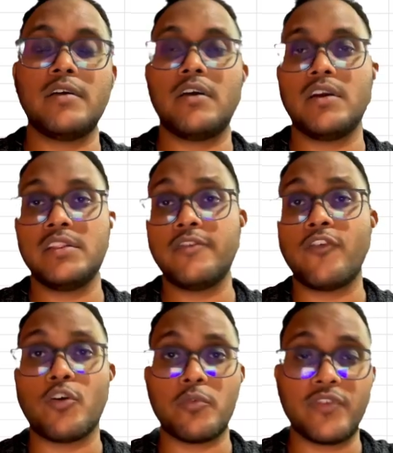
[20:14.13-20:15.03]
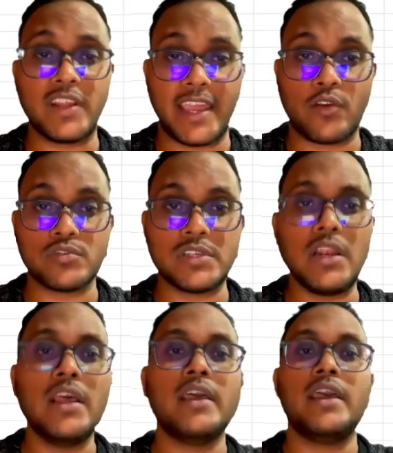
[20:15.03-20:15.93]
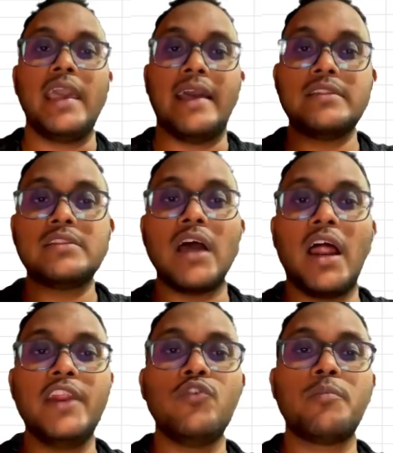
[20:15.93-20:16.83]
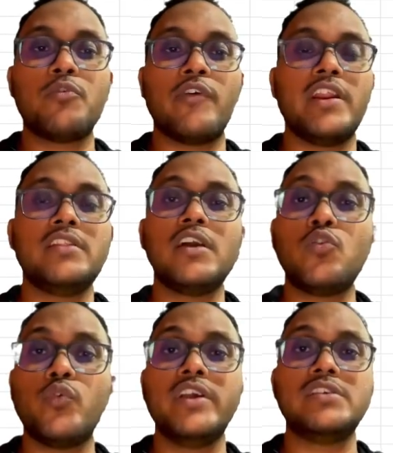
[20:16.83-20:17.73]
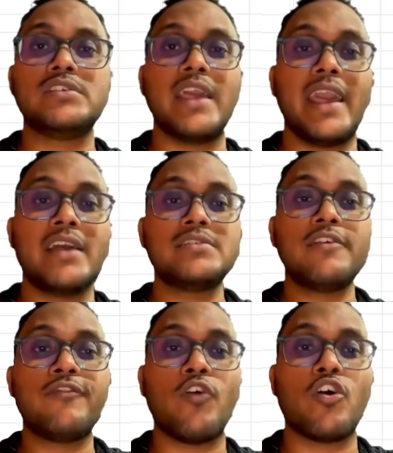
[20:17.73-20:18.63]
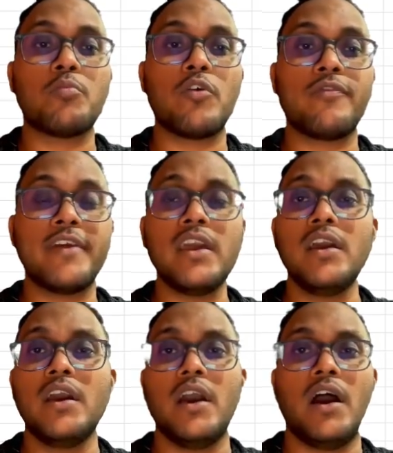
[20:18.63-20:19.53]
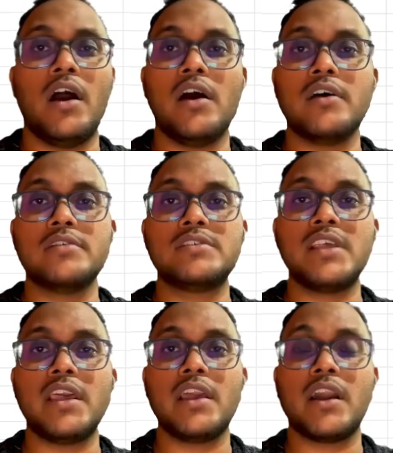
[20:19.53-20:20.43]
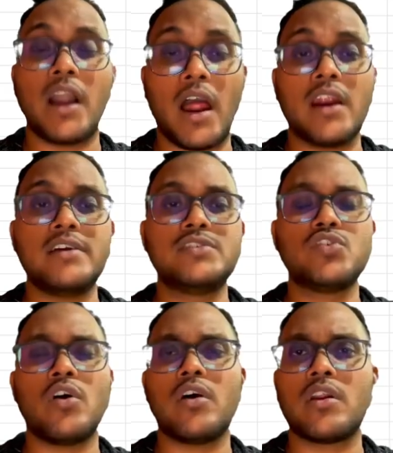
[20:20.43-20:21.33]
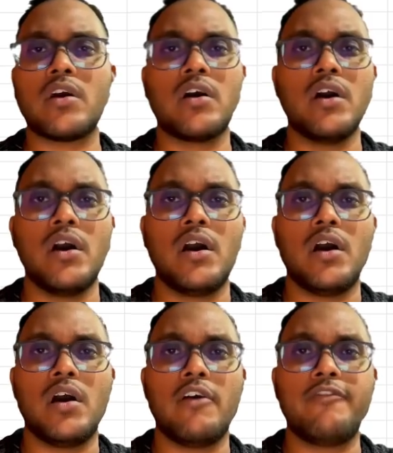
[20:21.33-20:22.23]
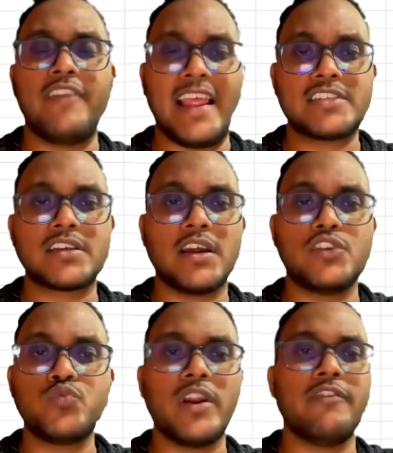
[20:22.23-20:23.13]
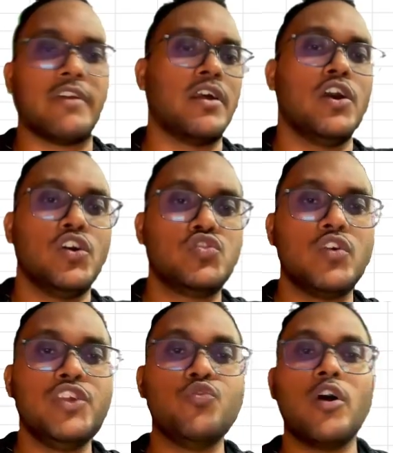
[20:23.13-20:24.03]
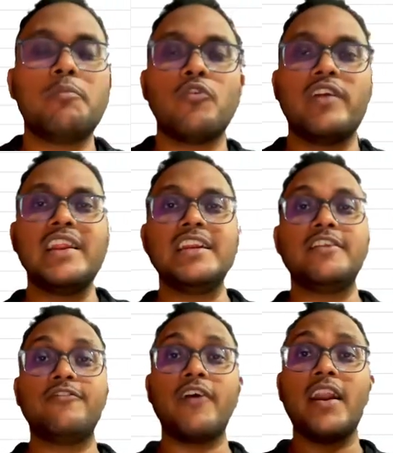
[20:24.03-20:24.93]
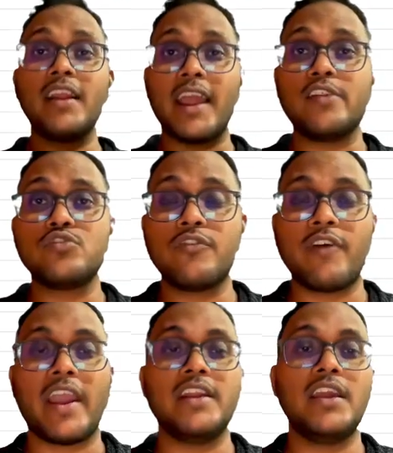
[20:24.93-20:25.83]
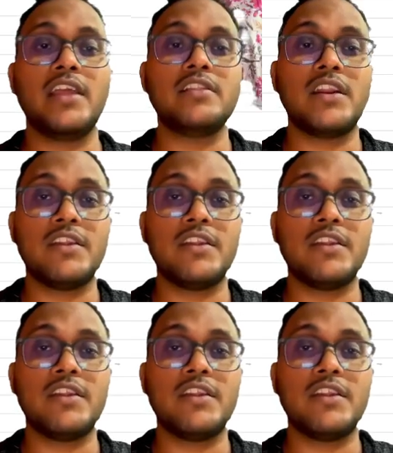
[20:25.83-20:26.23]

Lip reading: in the form of a carousel, and the third, you are providing the quiz as a form of a say cards or flashcards, whatever. So you are providing different kinds of idea in the